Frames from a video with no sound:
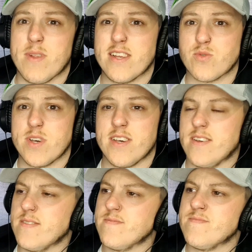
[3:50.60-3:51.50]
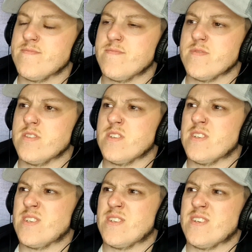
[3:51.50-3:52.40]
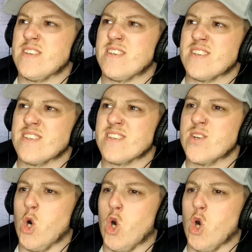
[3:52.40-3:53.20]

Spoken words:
the YouTuber decided to spend the night in the dilapidated